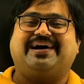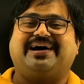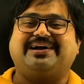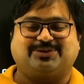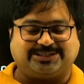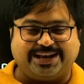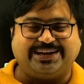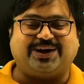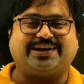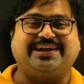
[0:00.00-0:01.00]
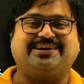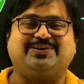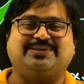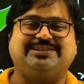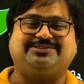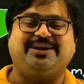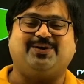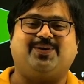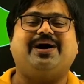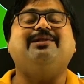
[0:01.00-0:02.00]
It was great talking to you in this
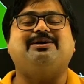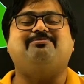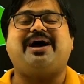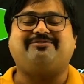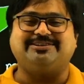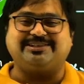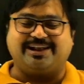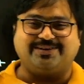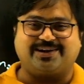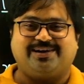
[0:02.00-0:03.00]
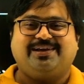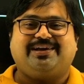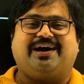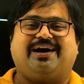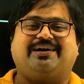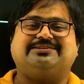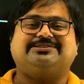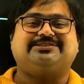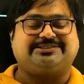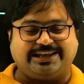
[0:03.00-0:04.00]
video. I'll be back with another
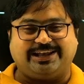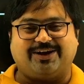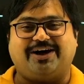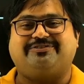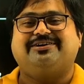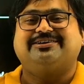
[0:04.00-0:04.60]
signing off